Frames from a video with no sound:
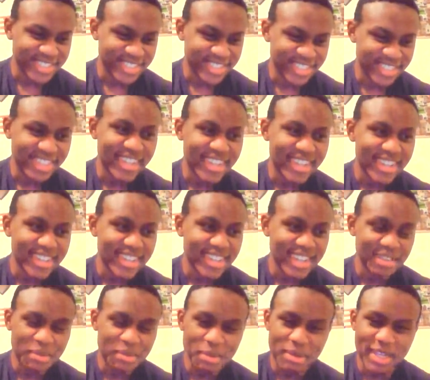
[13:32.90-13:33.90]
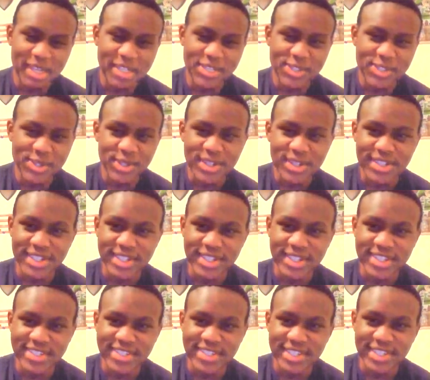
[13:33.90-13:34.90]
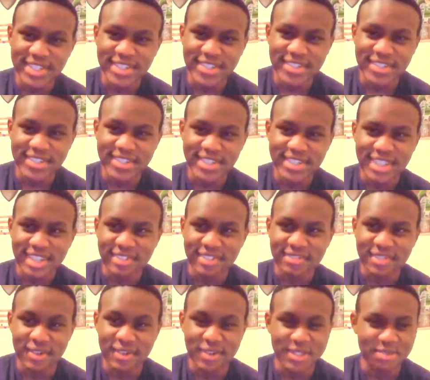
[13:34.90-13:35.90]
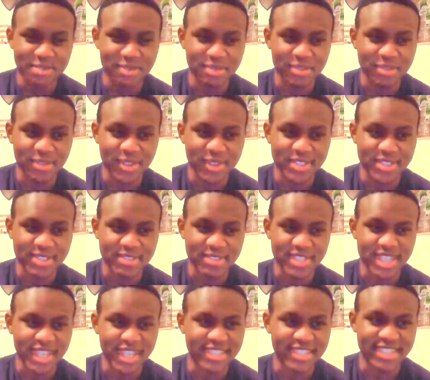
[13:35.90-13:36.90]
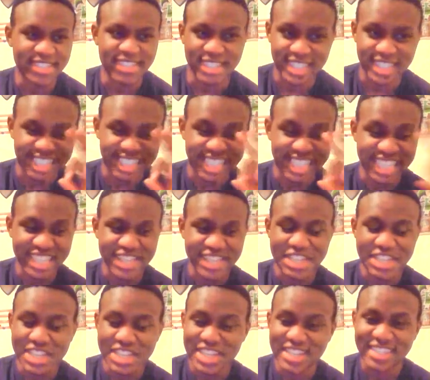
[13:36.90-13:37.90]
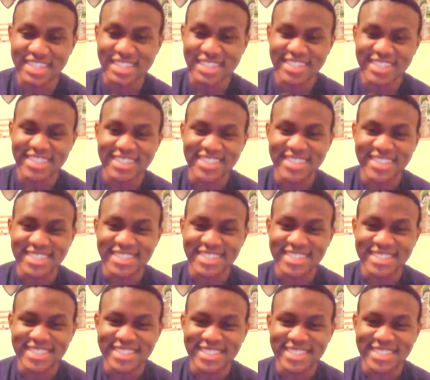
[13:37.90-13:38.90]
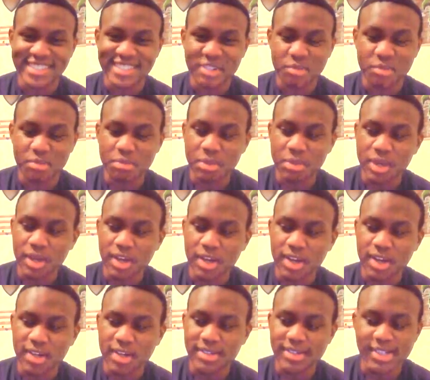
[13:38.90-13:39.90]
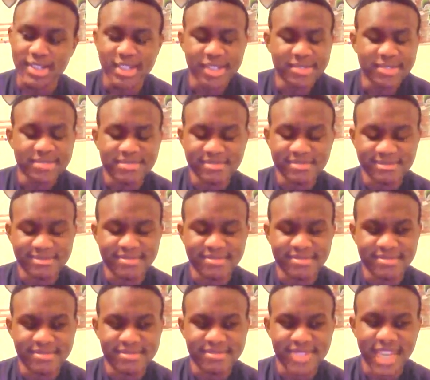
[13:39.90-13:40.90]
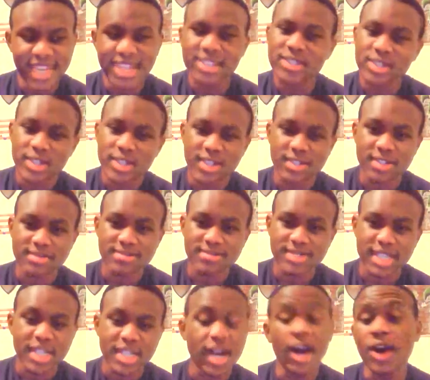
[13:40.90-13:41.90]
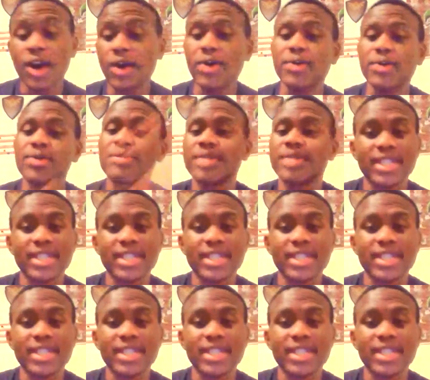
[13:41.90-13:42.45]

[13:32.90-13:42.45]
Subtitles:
yeah, I'm gonna make it short here, I've noticed my vlogs have gotten lengthy. But, I can talk. Oh,